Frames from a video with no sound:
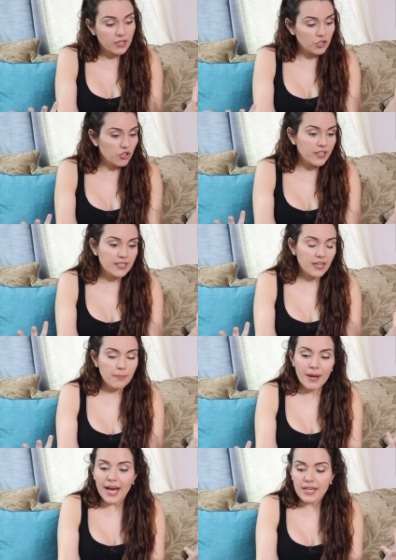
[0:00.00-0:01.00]
really trying to get
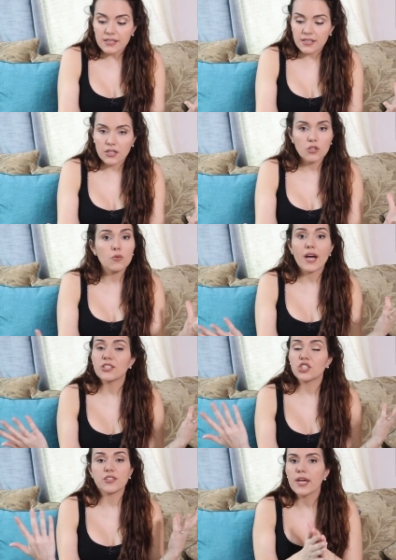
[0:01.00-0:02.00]
a mask, you
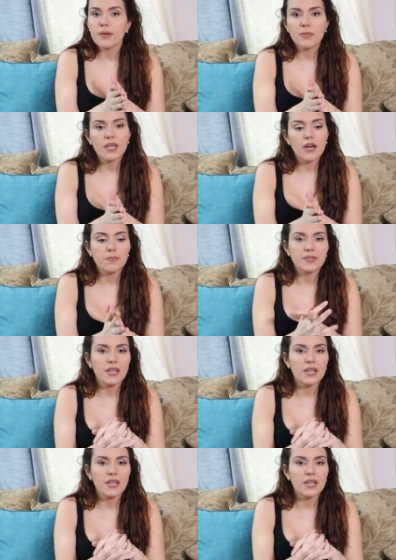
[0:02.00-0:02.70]
guys just hit me up,